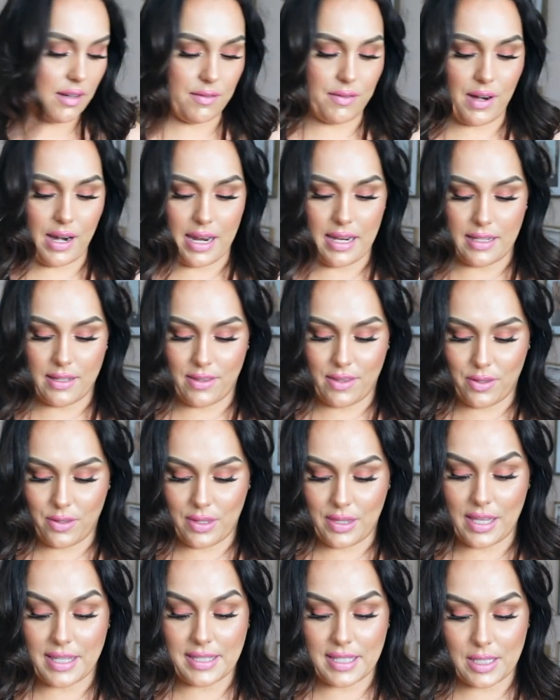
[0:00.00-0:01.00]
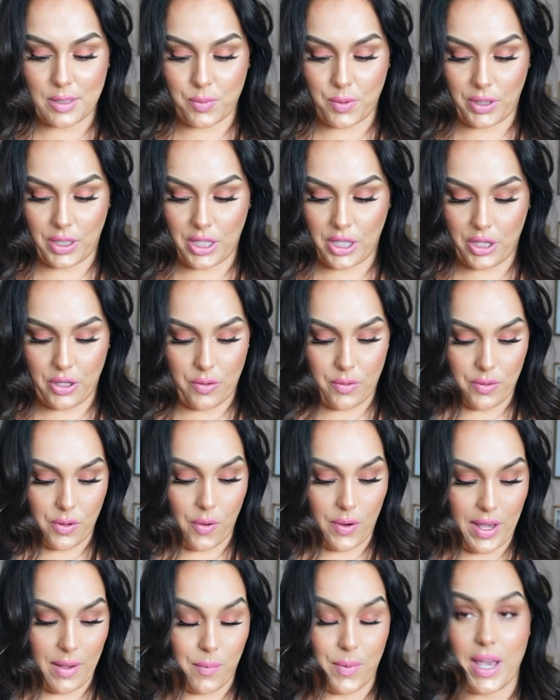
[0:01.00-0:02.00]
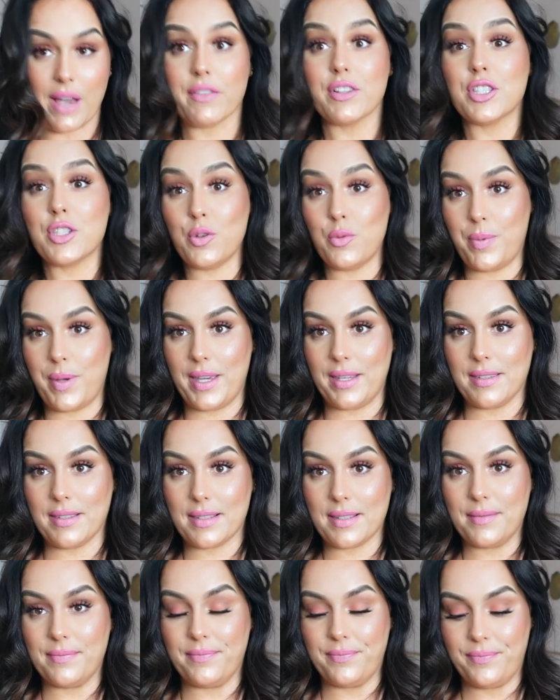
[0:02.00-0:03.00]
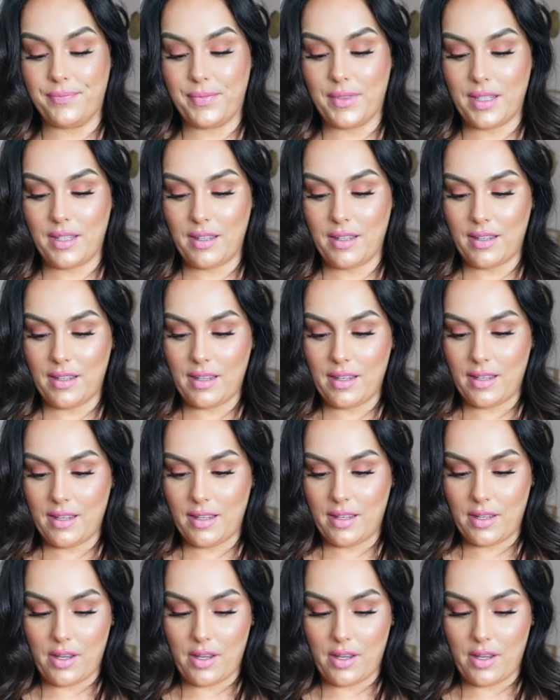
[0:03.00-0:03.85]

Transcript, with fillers: All right, this is really cute. Okay, we have a two-piece.